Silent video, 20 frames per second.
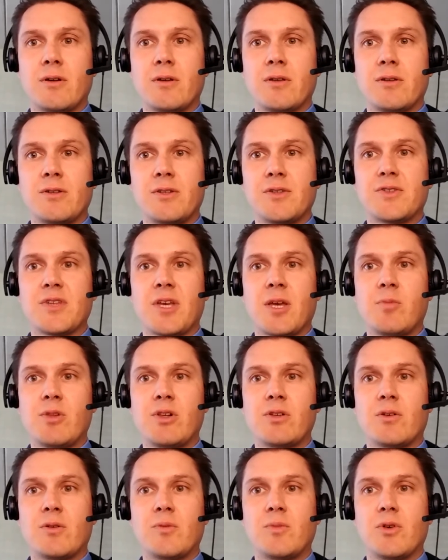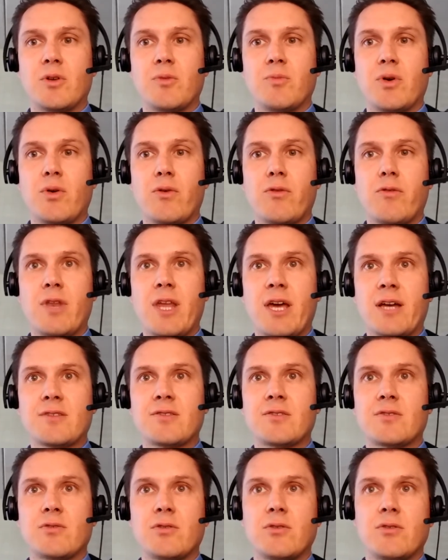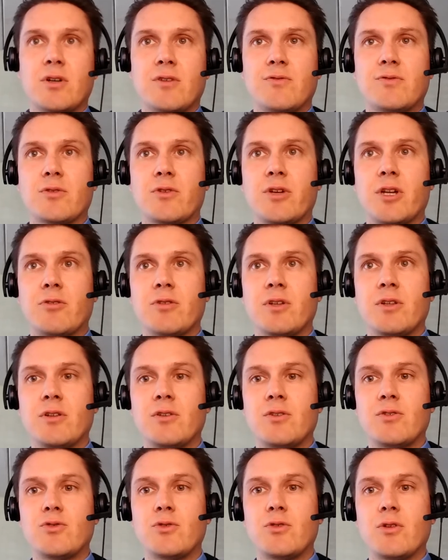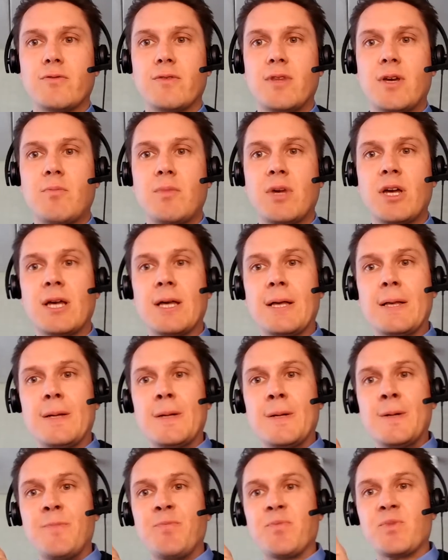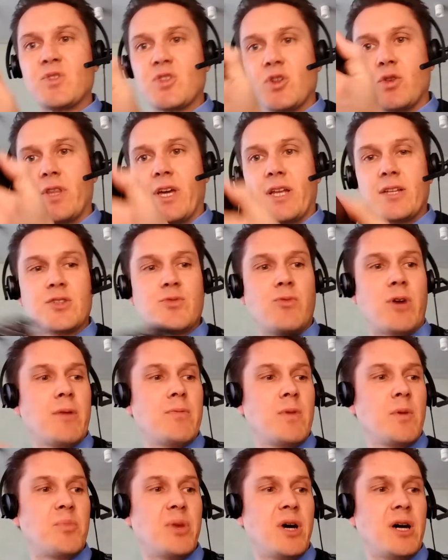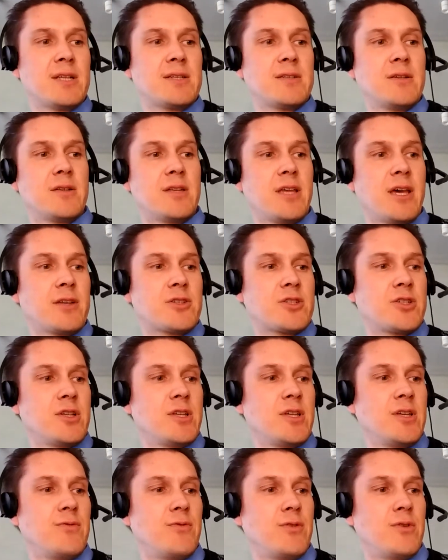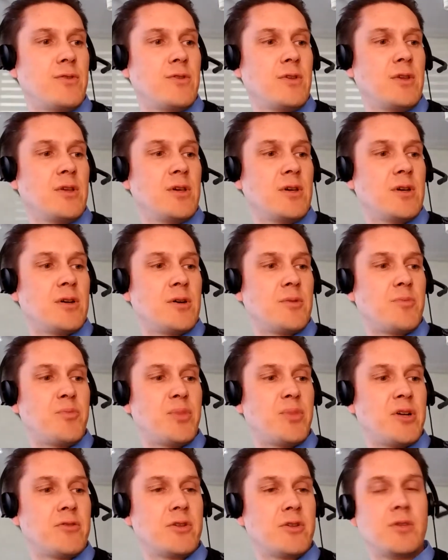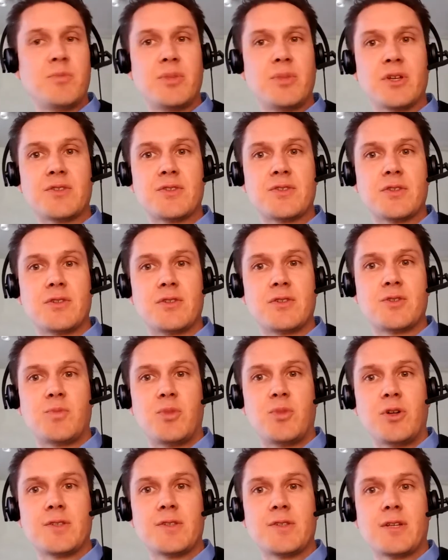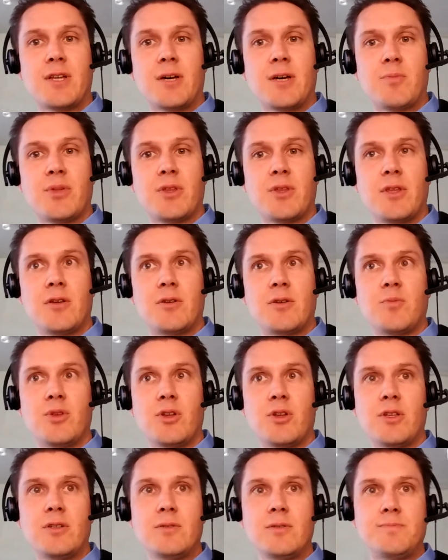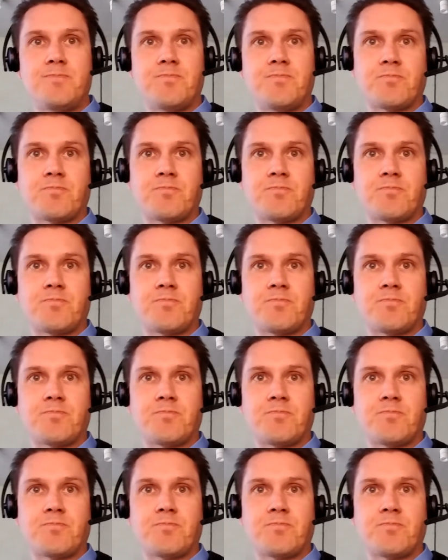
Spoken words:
disabled on both legs, so you have to carry two of them. So that is why we partnered actually with the Paralympics Sports Club here in Berlin